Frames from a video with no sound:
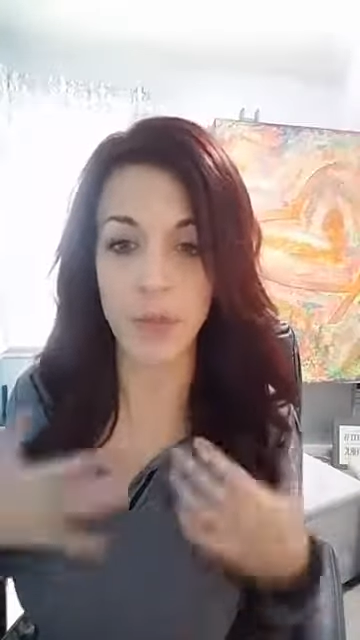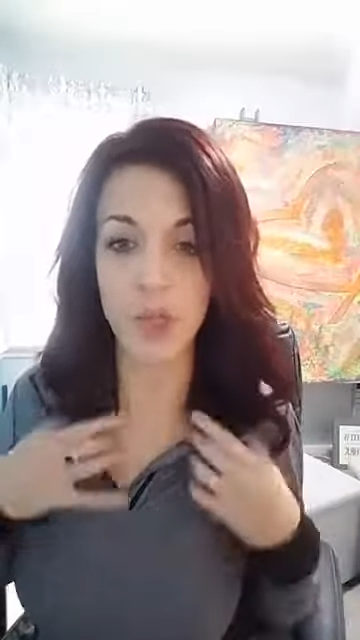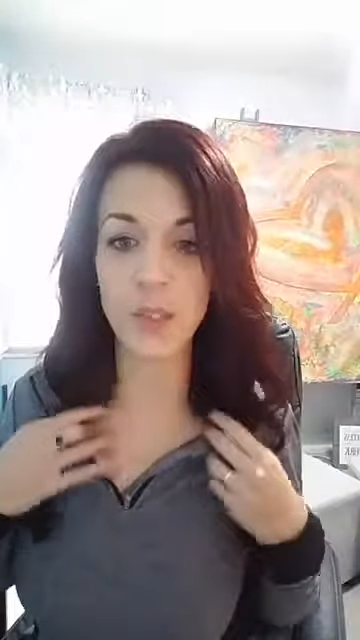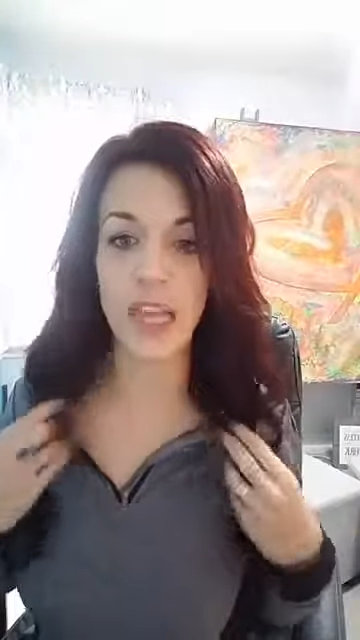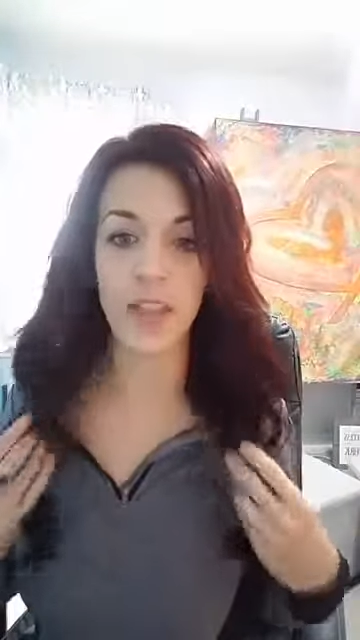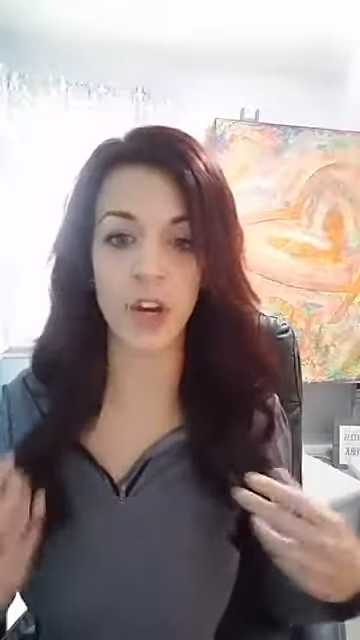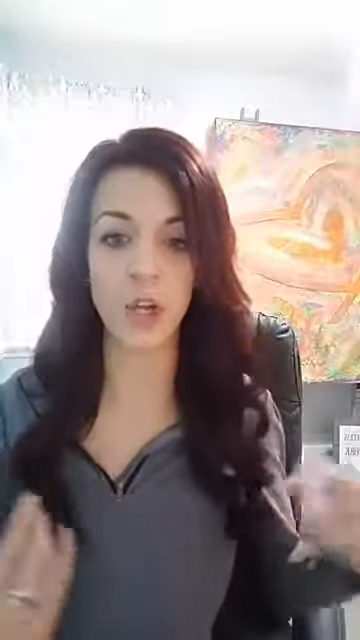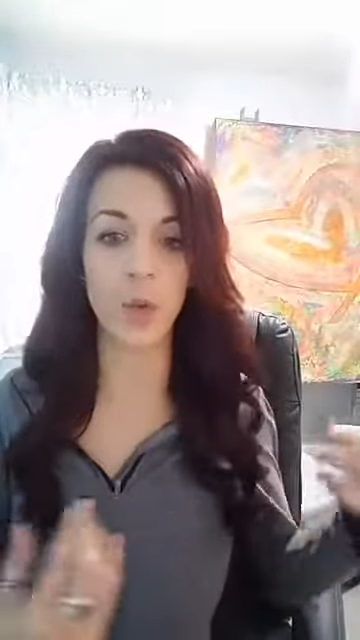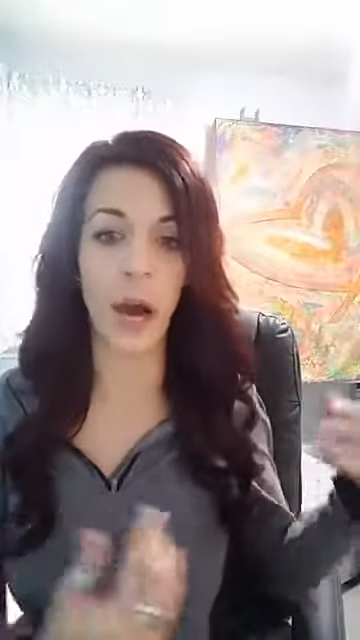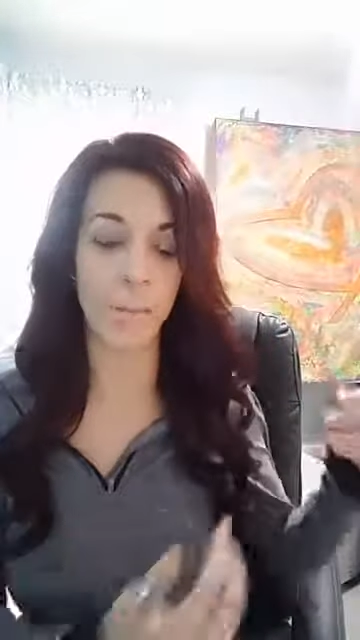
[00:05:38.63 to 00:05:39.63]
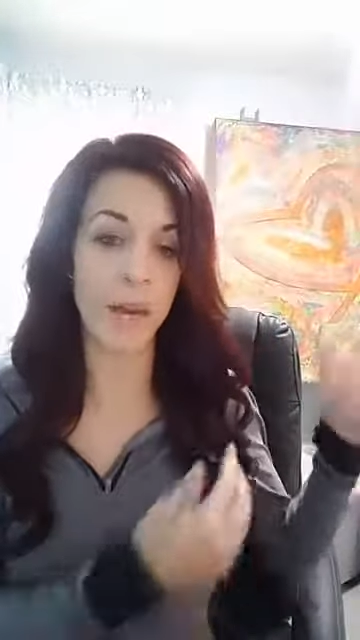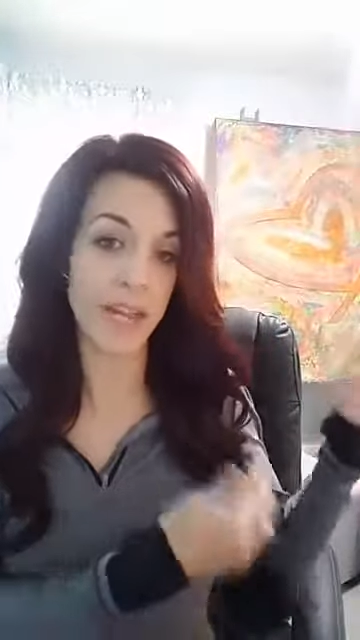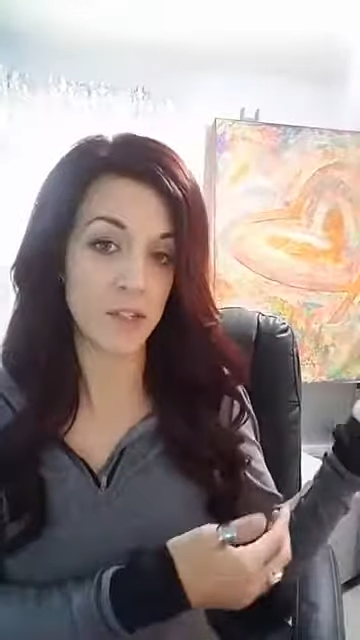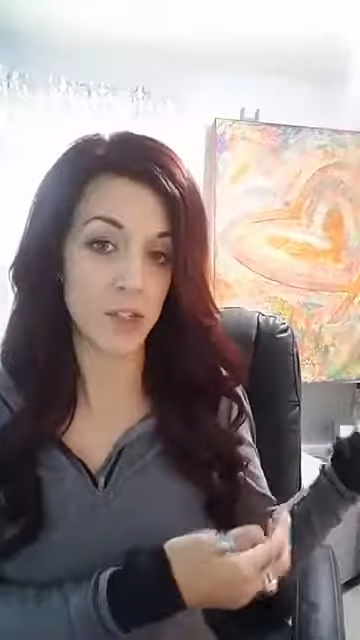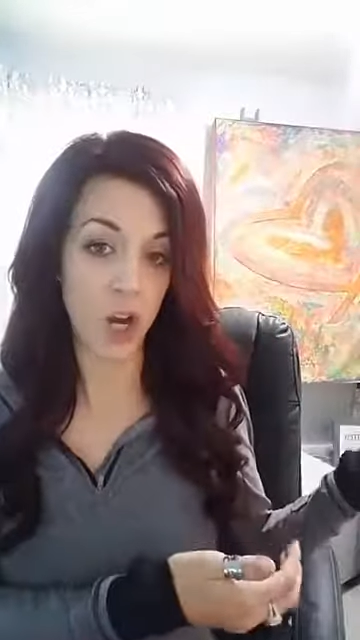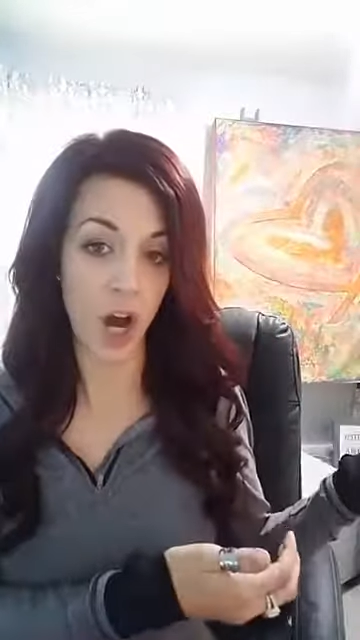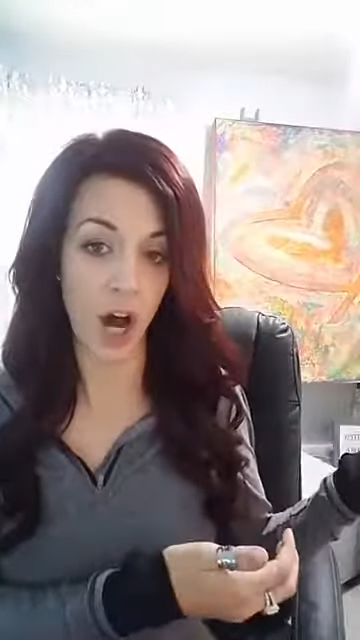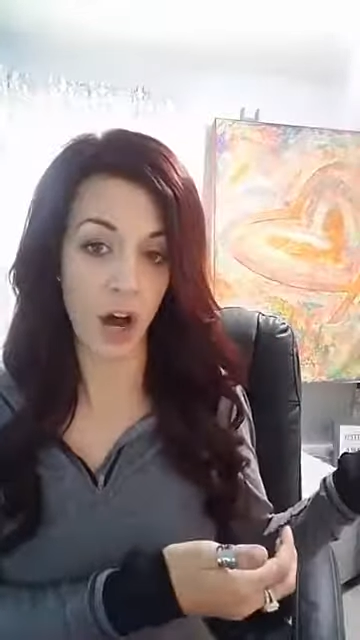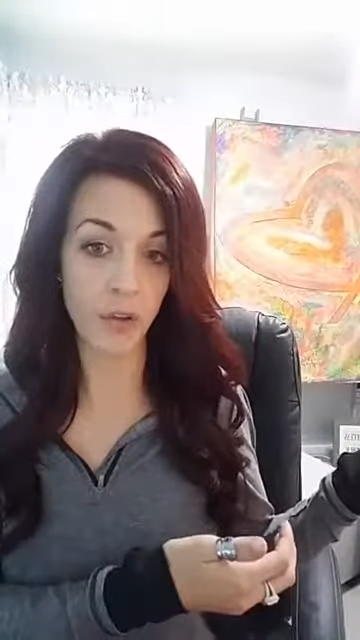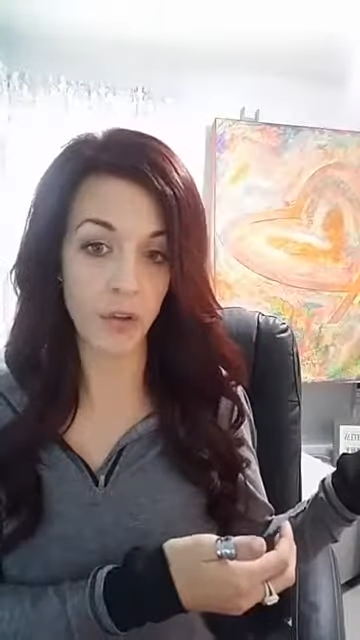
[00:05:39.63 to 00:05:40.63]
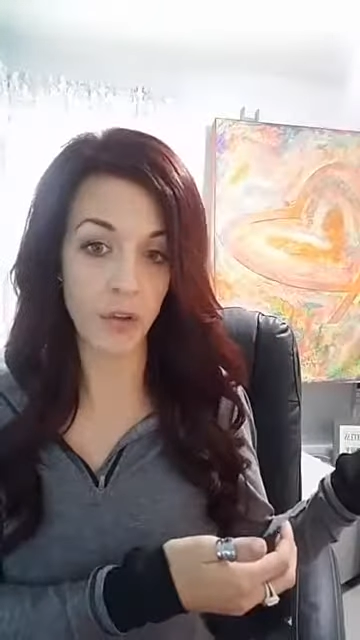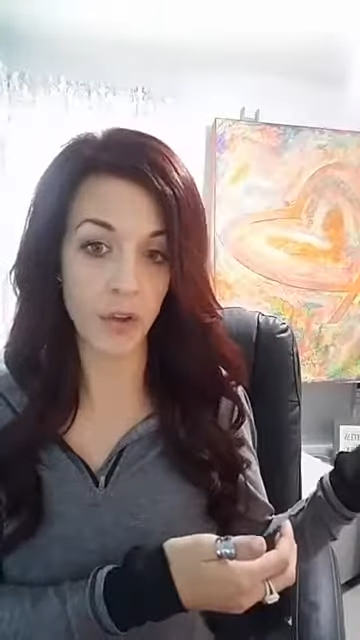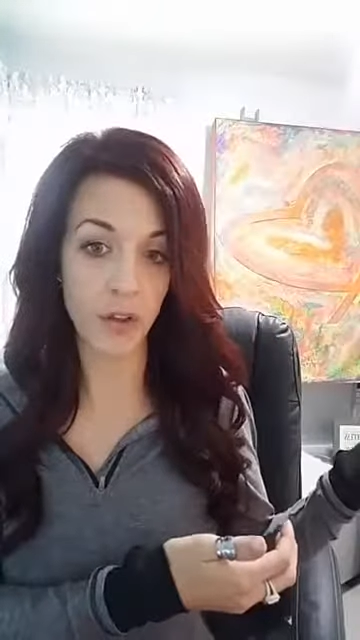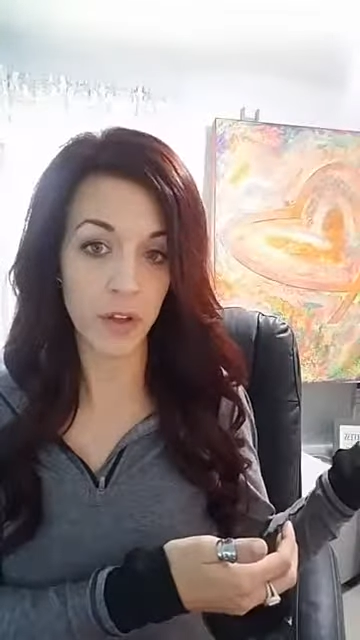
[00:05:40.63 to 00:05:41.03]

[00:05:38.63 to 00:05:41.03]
But you sat there and you got pissed off